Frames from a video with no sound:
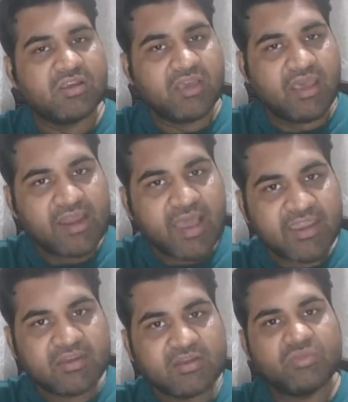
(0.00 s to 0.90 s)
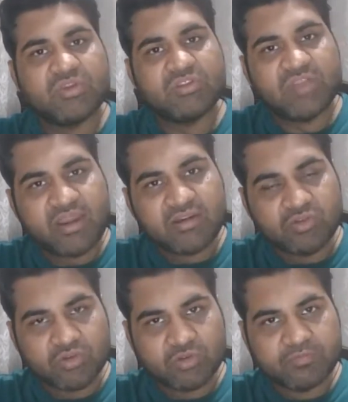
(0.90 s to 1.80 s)
aligned with that
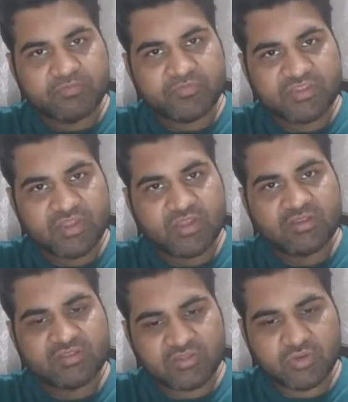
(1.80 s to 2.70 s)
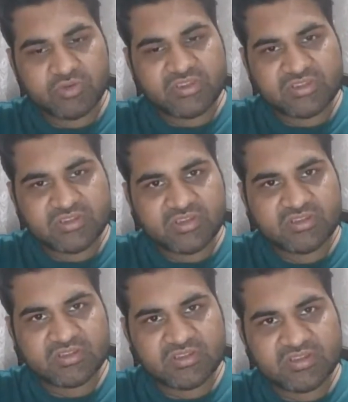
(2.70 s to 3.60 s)
group, still slowly
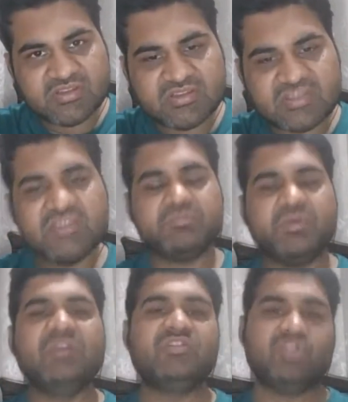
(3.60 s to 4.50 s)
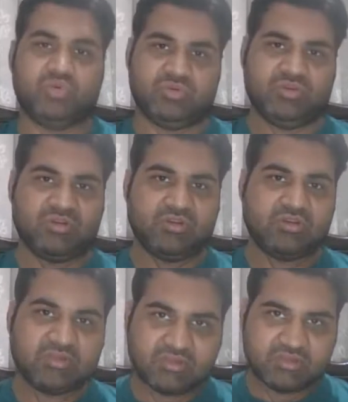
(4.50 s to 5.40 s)
they seep into
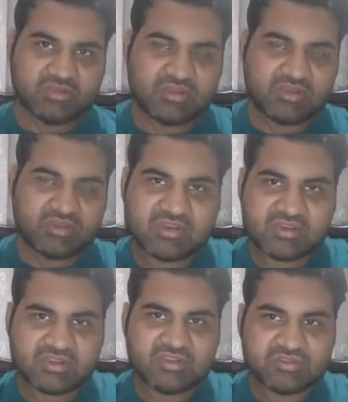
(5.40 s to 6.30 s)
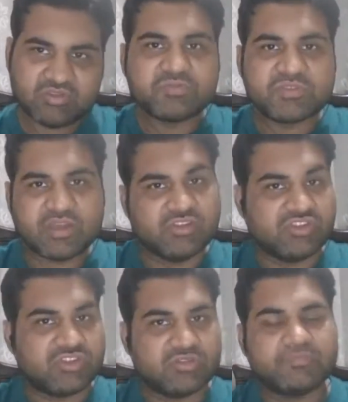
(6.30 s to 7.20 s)
the group's
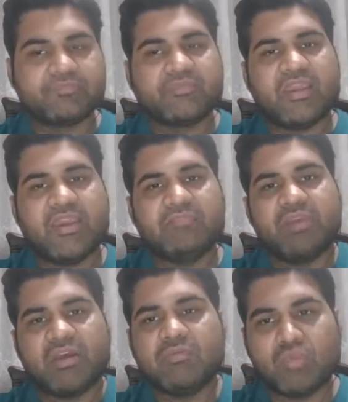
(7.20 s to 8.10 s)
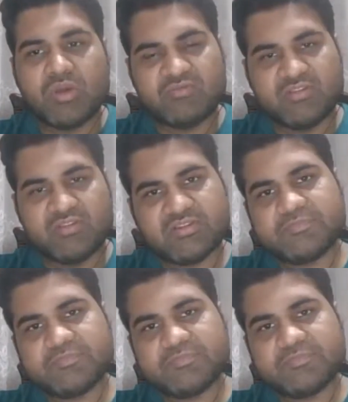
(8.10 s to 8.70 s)
culture and become one with it.